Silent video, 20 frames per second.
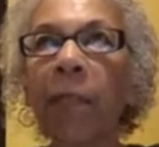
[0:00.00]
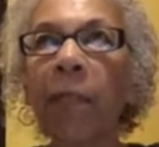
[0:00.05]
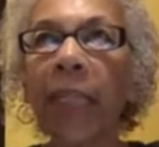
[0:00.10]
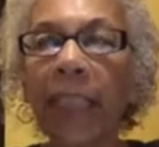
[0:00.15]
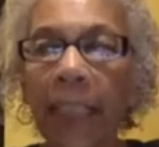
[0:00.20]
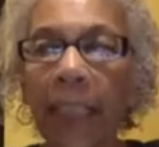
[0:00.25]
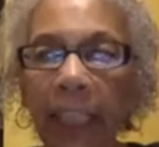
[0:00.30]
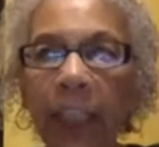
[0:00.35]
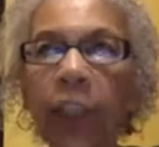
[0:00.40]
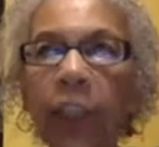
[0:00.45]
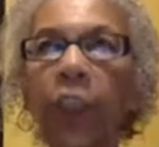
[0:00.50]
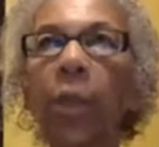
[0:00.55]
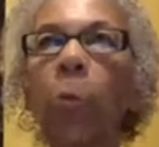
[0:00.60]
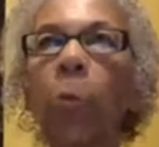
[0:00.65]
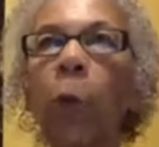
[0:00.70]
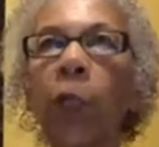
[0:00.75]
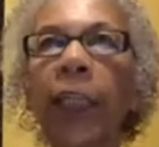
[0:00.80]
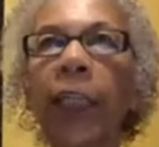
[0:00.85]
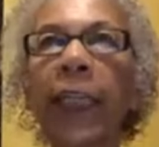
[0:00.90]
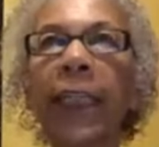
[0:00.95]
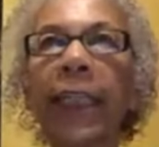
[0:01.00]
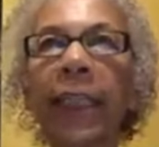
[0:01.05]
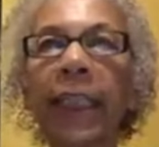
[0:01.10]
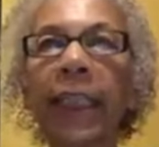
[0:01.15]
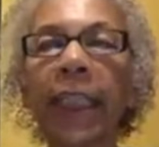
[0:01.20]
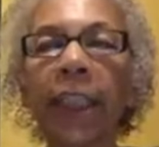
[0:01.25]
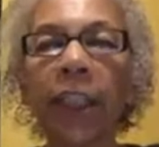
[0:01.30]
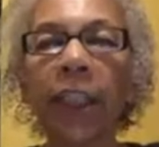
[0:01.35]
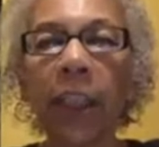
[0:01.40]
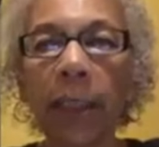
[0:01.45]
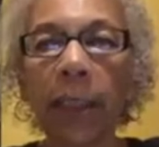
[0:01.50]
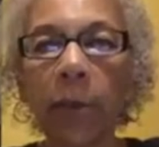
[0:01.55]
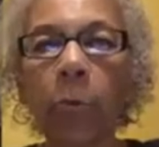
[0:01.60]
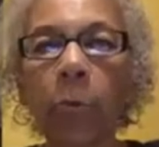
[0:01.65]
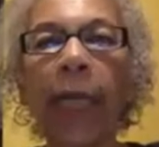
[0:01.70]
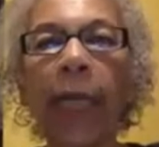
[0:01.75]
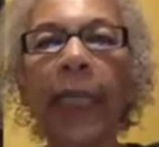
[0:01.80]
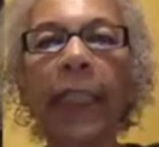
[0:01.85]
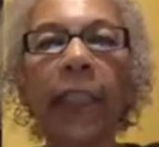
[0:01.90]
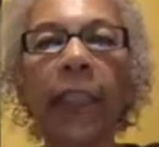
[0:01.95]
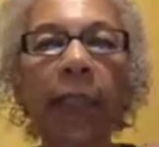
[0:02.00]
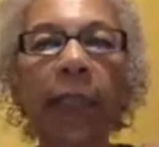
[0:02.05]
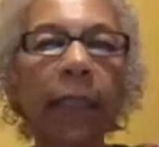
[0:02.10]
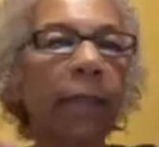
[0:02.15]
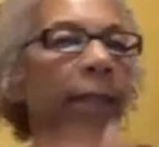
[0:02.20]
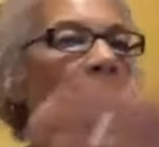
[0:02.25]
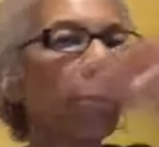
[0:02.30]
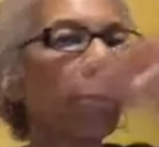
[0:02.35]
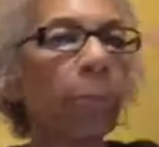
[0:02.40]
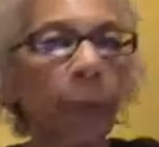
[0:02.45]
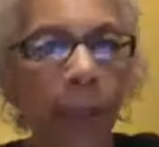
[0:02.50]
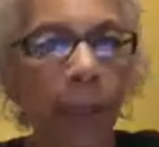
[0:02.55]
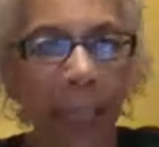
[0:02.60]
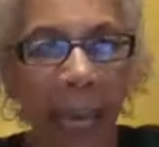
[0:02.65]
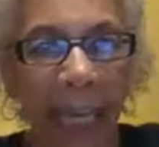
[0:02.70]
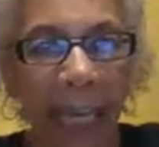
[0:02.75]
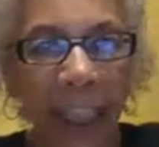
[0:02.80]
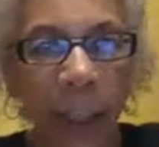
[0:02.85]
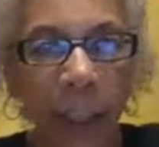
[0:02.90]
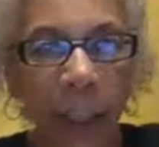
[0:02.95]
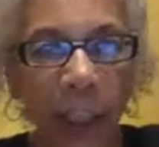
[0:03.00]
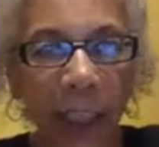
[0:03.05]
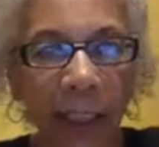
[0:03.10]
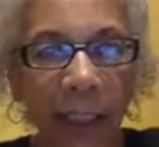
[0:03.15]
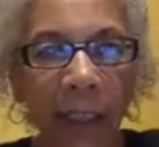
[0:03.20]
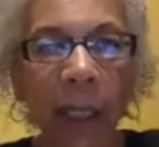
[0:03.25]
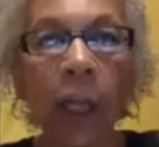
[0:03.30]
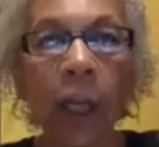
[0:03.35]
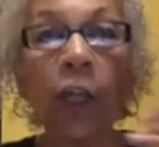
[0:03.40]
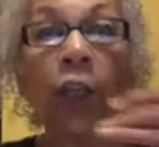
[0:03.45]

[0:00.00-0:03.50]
condition, working conditions, wages, and protection,